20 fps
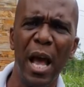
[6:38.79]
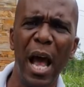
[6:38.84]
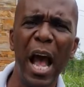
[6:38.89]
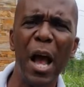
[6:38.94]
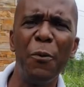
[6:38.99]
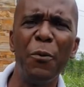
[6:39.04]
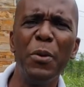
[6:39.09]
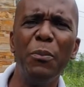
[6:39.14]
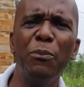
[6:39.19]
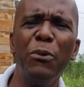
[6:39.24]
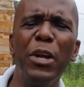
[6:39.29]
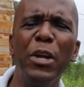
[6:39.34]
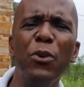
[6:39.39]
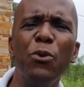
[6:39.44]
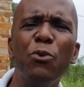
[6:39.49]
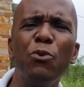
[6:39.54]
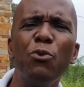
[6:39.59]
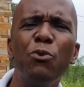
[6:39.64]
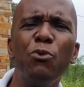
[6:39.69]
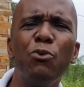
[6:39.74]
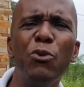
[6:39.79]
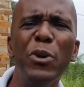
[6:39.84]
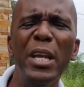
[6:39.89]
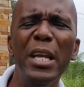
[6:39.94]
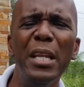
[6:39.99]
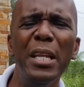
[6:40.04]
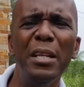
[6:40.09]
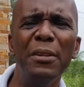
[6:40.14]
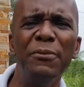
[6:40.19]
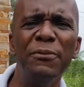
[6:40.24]
And we bring you
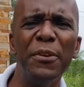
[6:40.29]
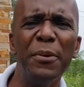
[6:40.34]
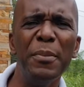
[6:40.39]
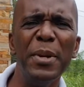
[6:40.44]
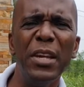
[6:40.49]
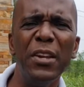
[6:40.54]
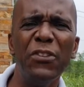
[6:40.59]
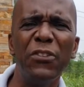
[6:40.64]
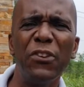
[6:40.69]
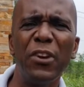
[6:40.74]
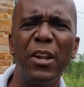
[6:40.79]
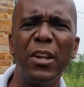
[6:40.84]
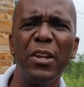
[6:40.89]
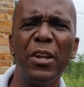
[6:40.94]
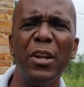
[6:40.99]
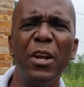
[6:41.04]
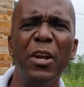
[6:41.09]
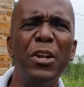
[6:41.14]
real information